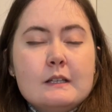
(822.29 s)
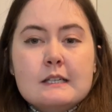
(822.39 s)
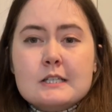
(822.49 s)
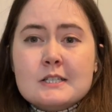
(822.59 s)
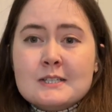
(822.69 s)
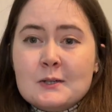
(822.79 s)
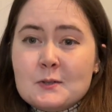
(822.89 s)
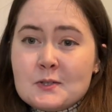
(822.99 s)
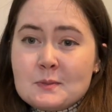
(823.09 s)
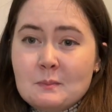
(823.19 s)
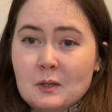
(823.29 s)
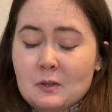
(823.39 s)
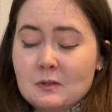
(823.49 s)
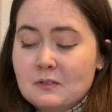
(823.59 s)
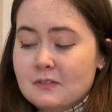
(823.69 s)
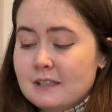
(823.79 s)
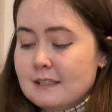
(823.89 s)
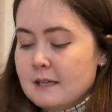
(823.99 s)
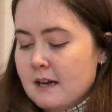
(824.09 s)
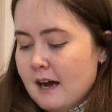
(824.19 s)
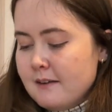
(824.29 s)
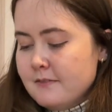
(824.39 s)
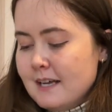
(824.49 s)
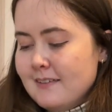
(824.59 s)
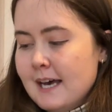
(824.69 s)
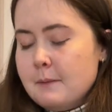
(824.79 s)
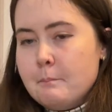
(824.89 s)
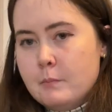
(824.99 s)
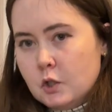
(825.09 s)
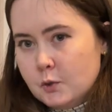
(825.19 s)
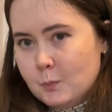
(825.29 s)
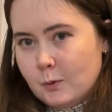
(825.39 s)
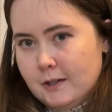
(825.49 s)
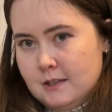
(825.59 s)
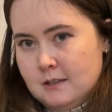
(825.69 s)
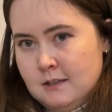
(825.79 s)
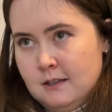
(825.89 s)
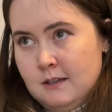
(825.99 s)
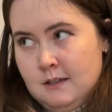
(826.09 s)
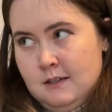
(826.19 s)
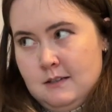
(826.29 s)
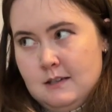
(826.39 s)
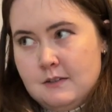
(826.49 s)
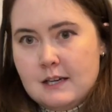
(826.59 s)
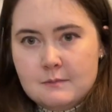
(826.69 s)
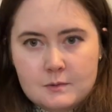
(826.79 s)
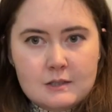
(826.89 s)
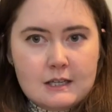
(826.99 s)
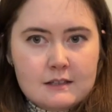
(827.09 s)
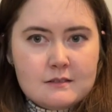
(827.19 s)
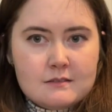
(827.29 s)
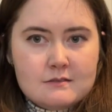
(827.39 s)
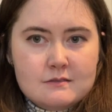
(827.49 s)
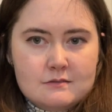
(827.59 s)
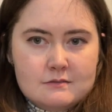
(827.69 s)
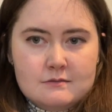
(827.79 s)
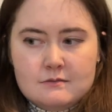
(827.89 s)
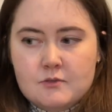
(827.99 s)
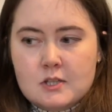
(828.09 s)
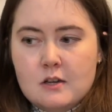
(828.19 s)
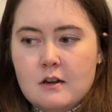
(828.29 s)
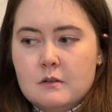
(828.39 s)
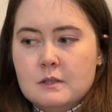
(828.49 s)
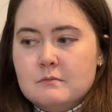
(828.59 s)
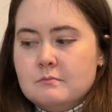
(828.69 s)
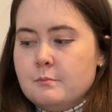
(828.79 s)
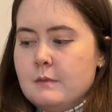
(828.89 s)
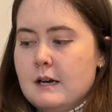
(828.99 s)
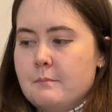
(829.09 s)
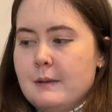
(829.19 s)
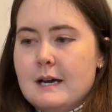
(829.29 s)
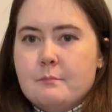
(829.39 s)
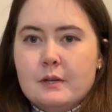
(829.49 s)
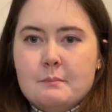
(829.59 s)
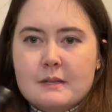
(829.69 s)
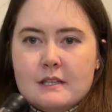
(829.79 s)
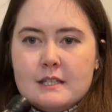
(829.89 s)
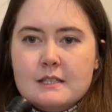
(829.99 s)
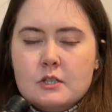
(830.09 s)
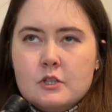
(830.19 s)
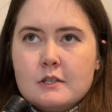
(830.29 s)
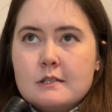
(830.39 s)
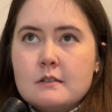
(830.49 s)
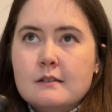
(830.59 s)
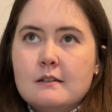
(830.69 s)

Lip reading: just so smooth, and I've never had blueberry. I've had more like sloe and blackberry, but this is just,